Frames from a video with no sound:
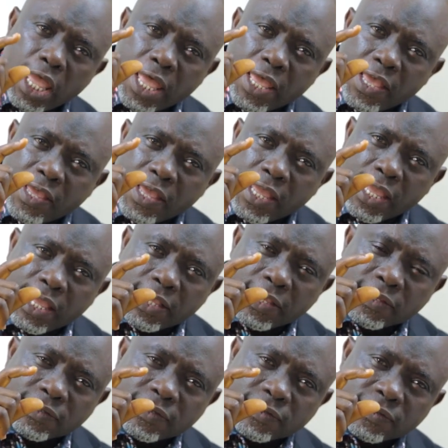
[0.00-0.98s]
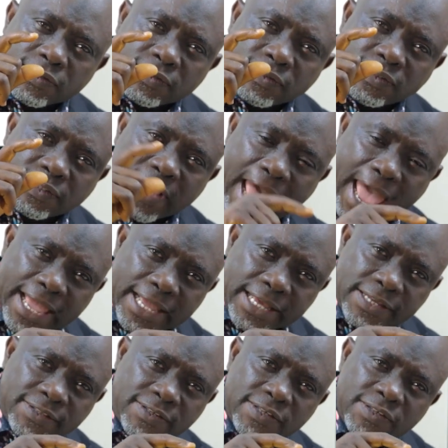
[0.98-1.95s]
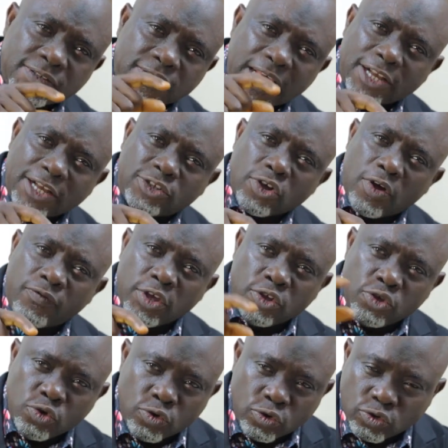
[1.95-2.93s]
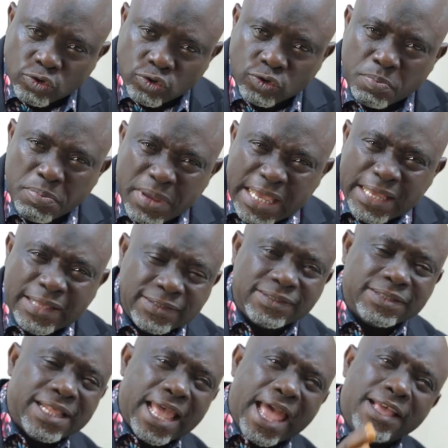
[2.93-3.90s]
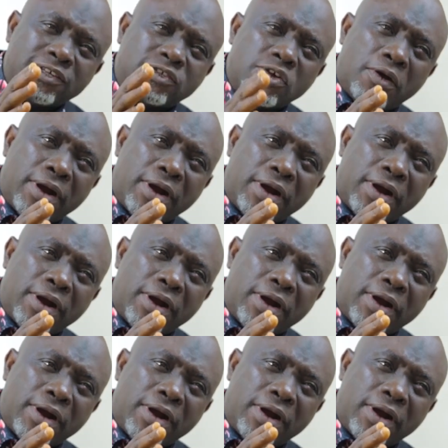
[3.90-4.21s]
a site in search of a use means there is